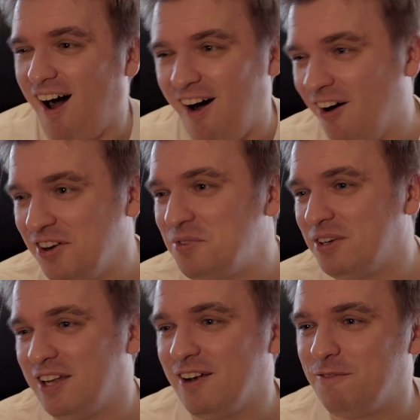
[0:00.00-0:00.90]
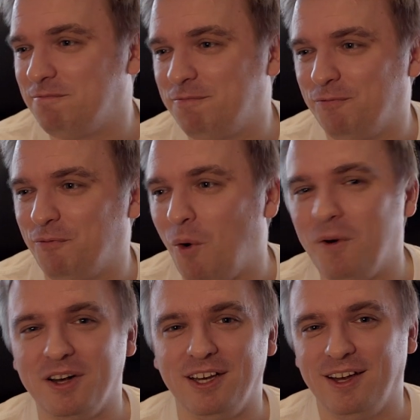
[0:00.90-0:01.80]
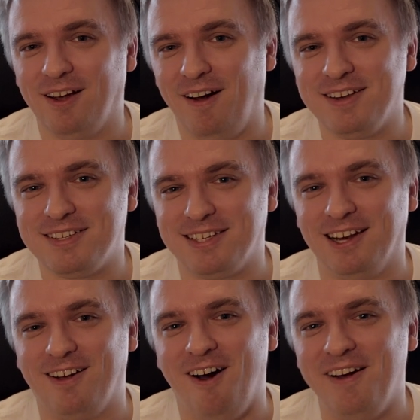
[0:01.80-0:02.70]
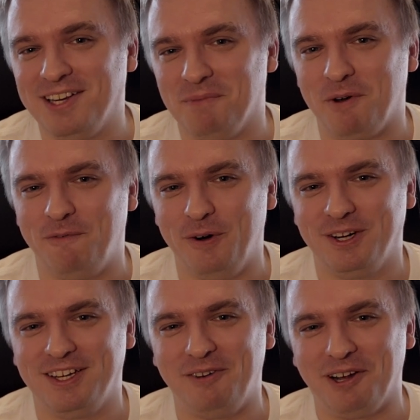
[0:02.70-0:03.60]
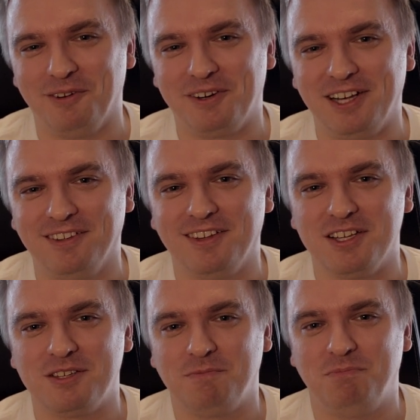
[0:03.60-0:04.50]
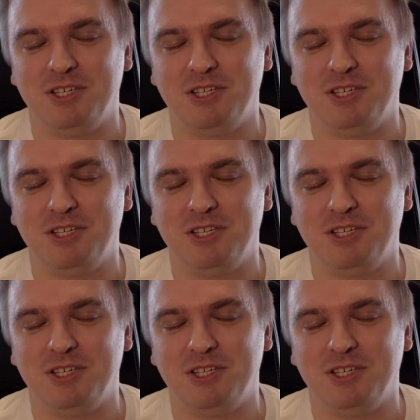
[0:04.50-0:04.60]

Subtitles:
$140, I'd still kind of prefer the regular Deltas,